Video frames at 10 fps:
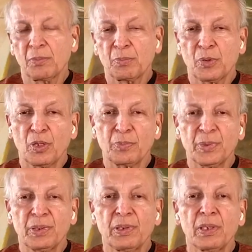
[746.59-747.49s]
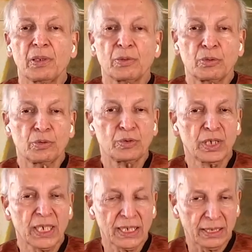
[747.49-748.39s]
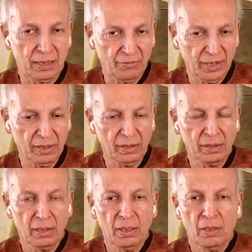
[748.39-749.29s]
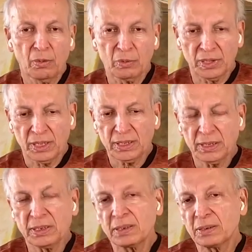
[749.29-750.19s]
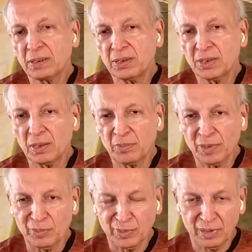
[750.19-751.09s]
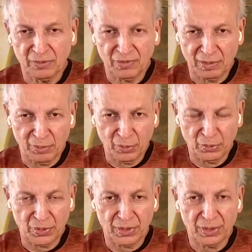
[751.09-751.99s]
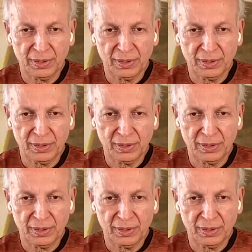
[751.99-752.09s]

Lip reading: proper good living with this interstitial pulmonary fibrosis?